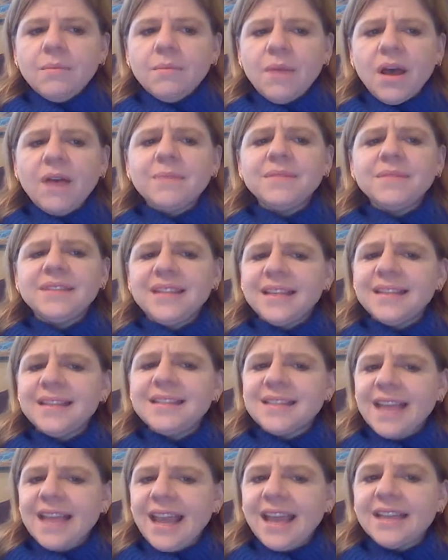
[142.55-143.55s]
Mom did
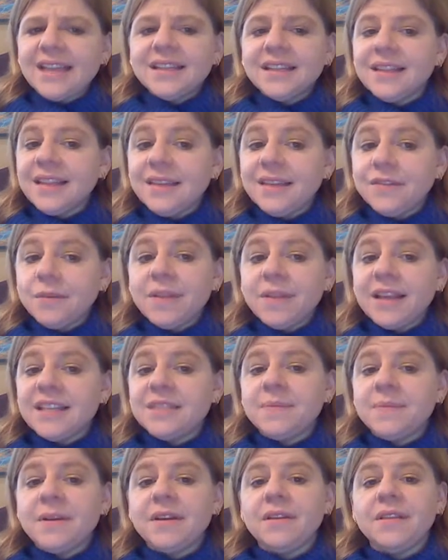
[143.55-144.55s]
say to leave a
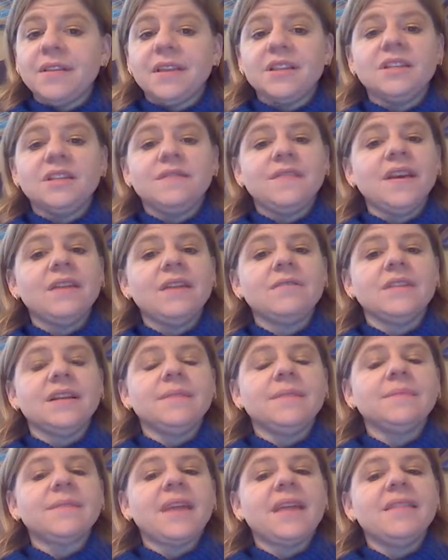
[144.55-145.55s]
place better than she found it,
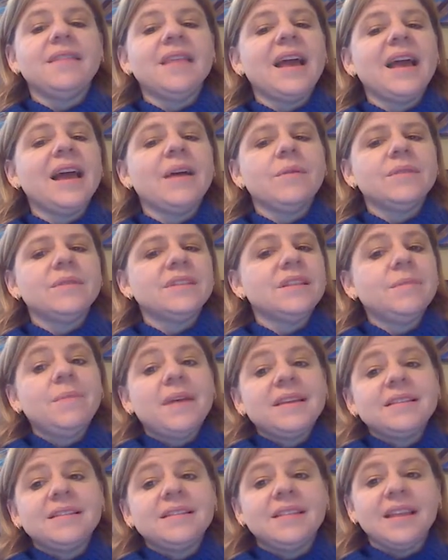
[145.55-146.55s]
and that was the
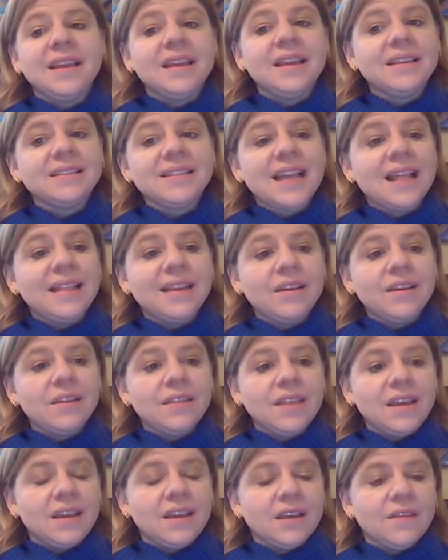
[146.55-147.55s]
best thing Sally could
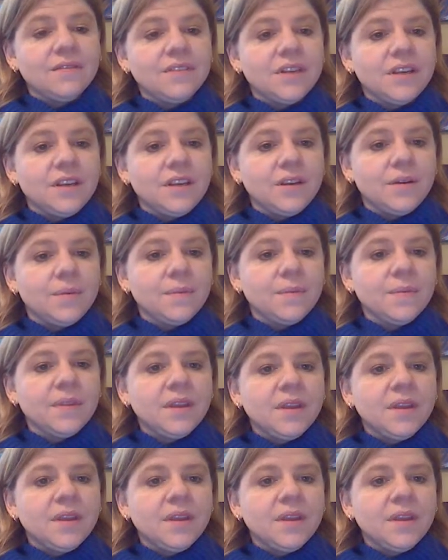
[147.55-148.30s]
think of to do.